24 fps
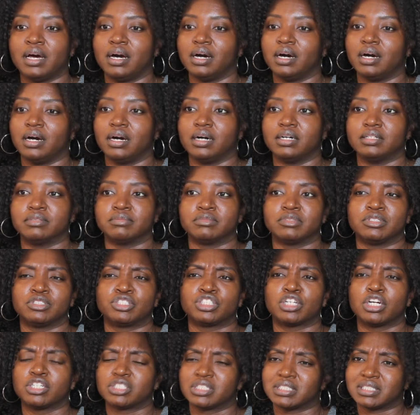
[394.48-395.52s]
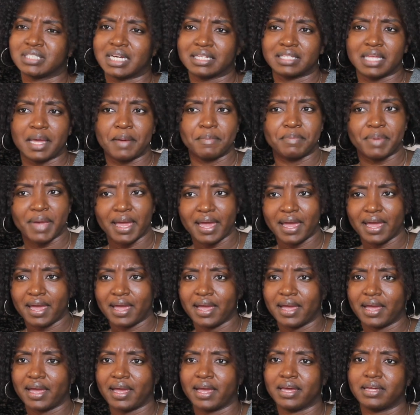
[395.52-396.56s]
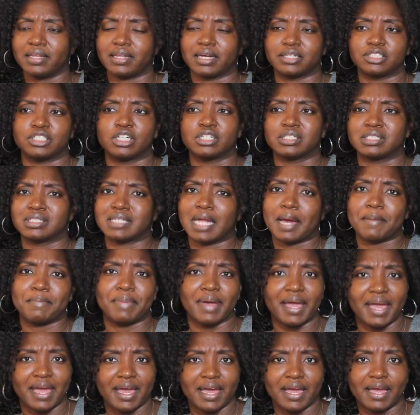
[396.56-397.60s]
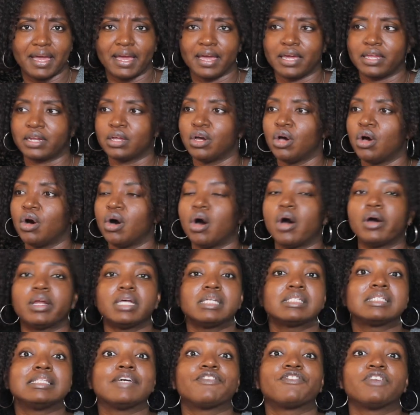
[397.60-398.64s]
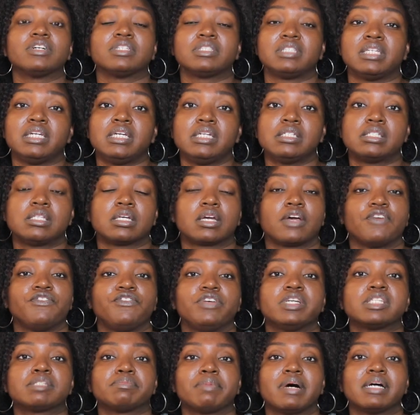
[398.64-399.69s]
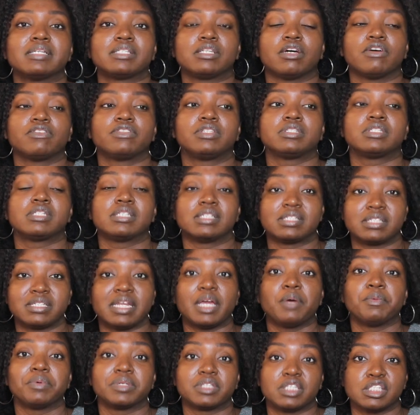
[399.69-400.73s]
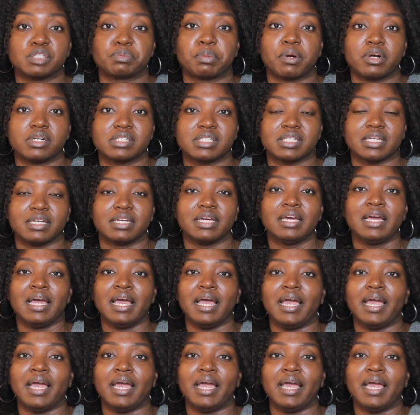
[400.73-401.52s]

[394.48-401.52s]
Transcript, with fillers: um church is not that bad like church is not bad all these different things to convince myself to stay with this person